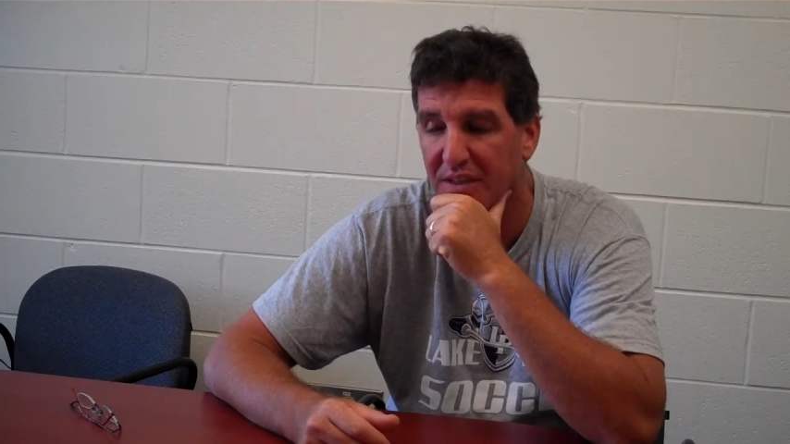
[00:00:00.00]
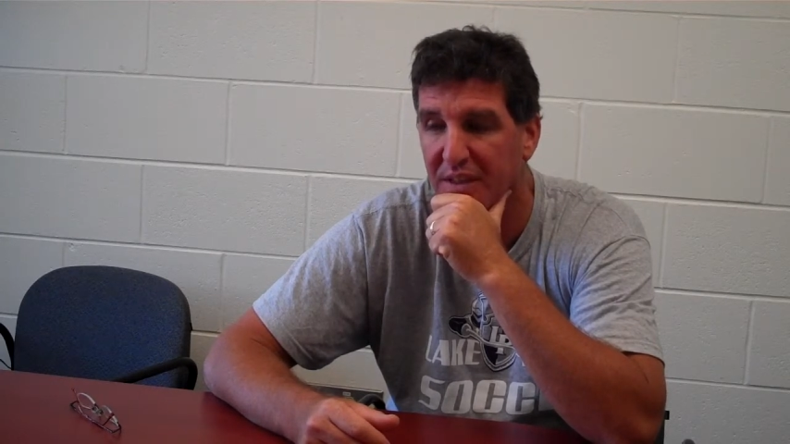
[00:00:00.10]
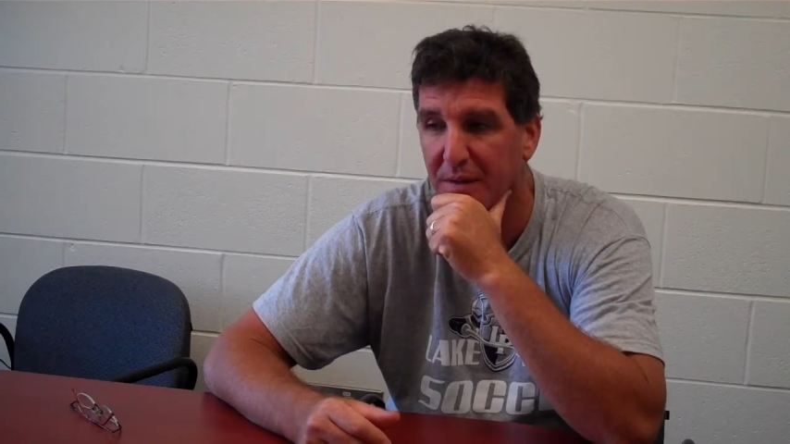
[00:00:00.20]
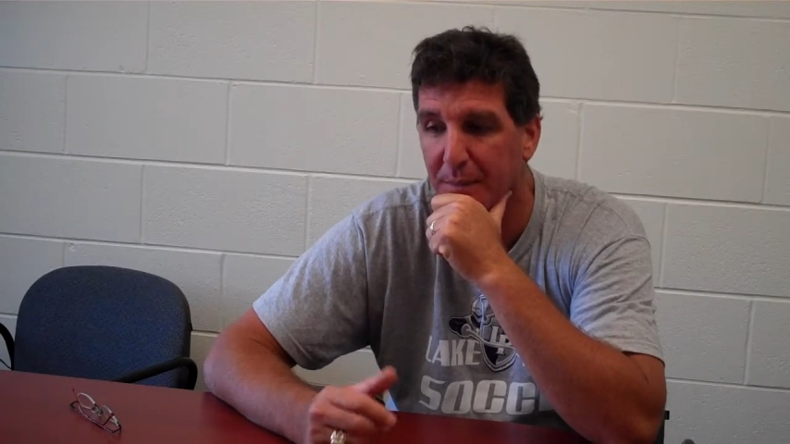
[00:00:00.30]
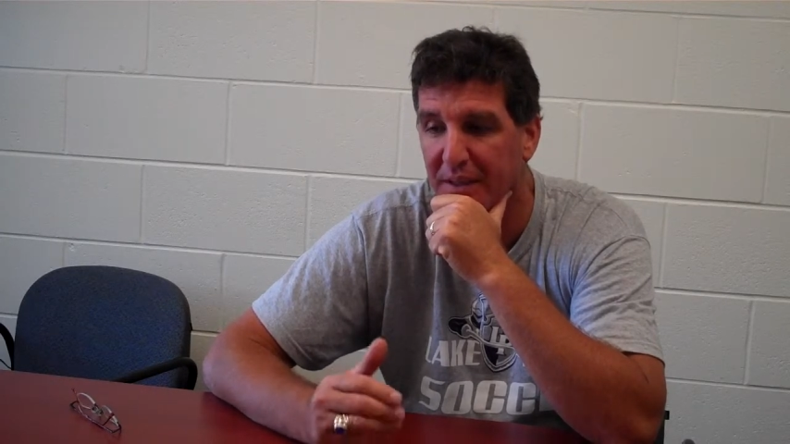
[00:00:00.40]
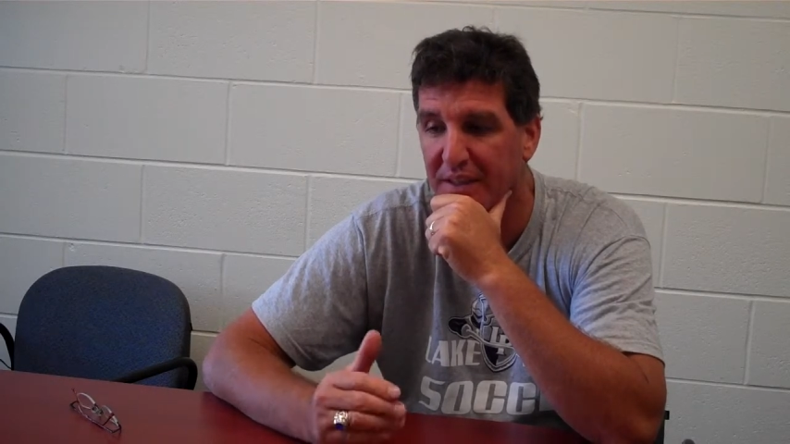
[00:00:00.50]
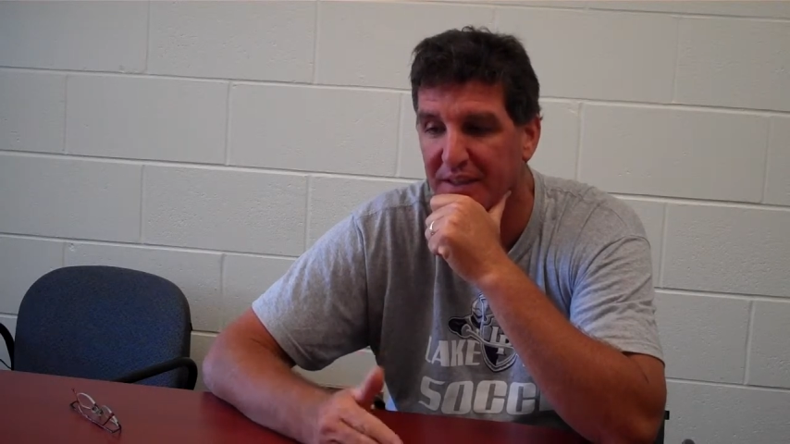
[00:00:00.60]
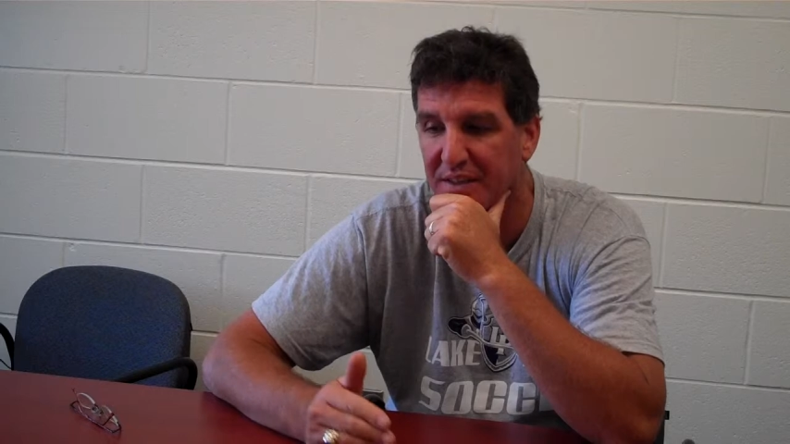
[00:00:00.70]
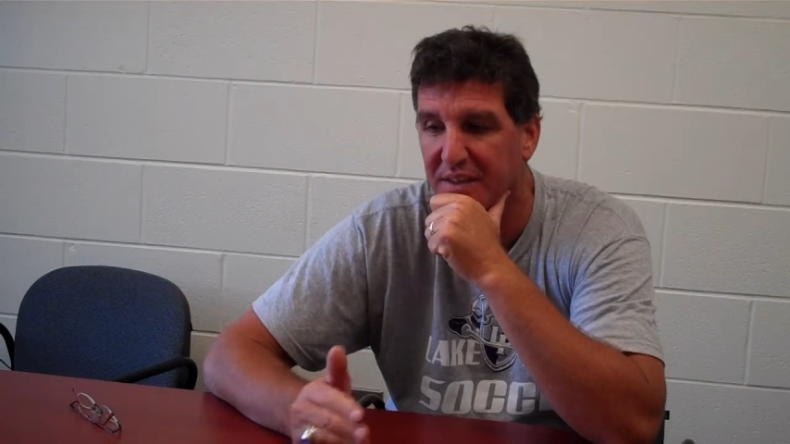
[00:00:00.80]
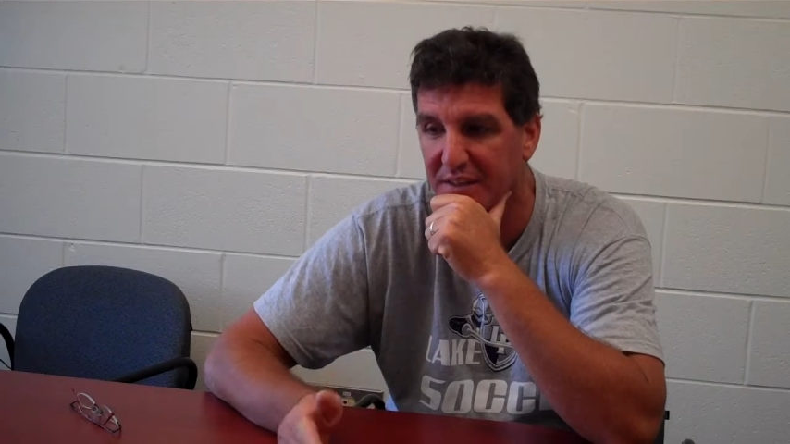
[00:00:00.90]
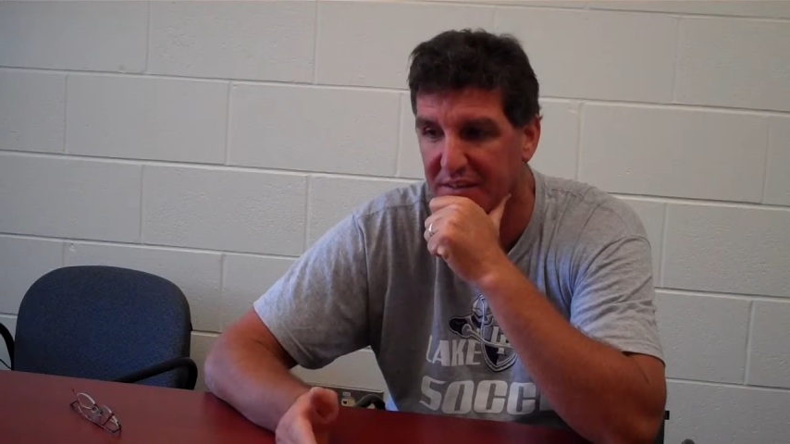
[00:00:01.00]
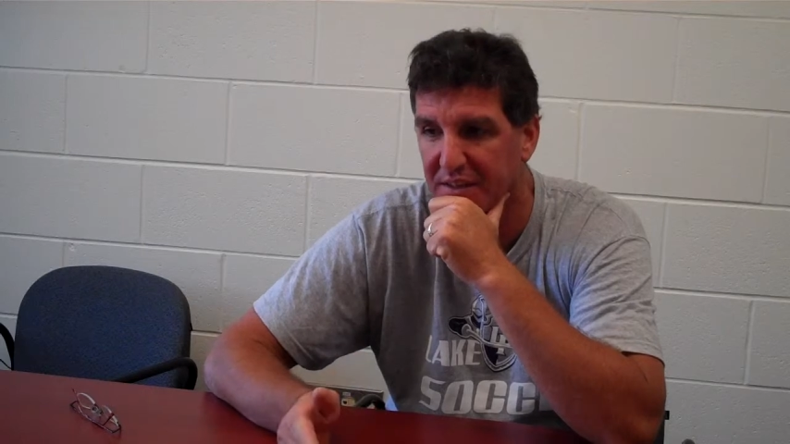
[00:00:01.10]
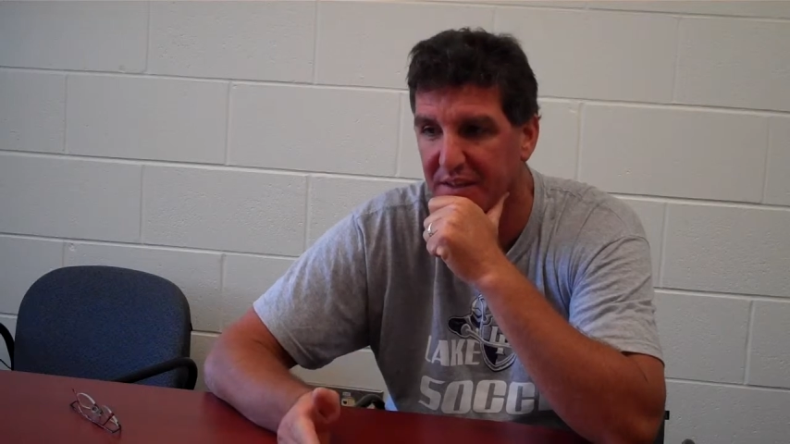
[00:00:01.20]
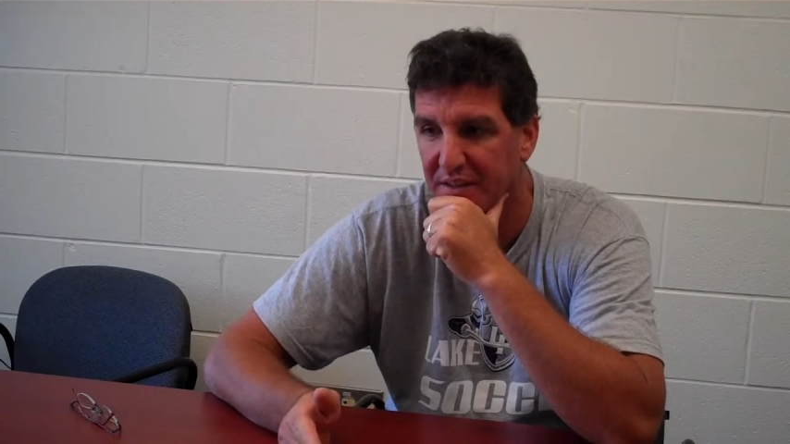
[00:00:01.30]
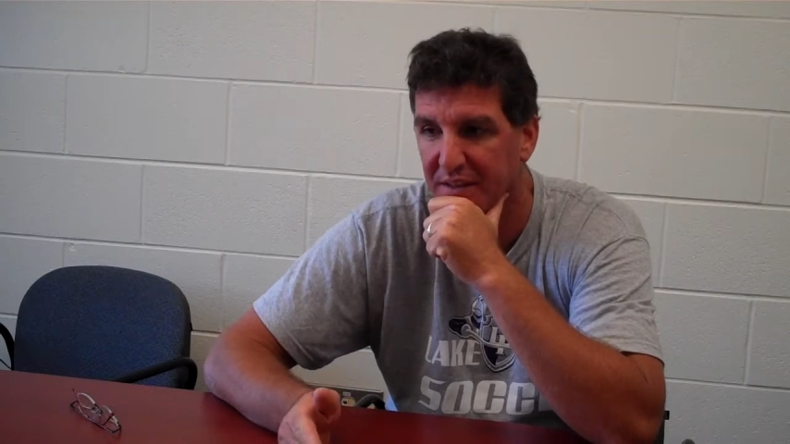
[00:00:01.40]
going to be
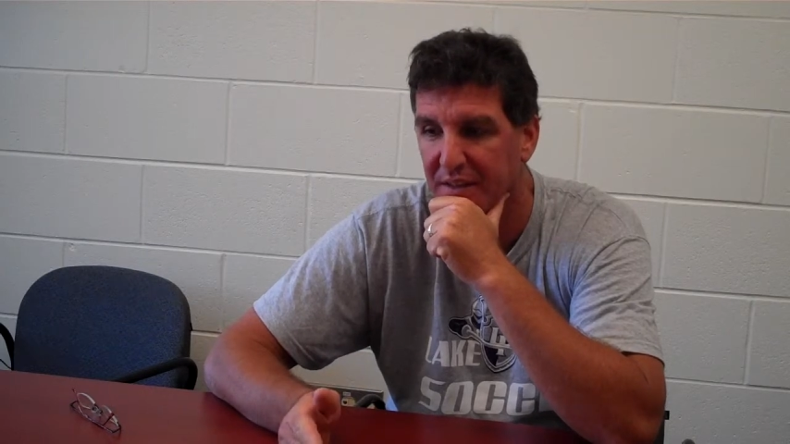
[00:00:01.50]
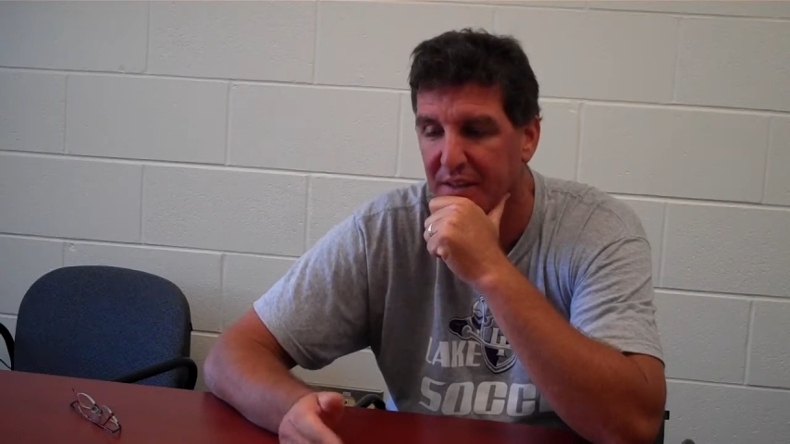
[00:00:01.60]
consistent,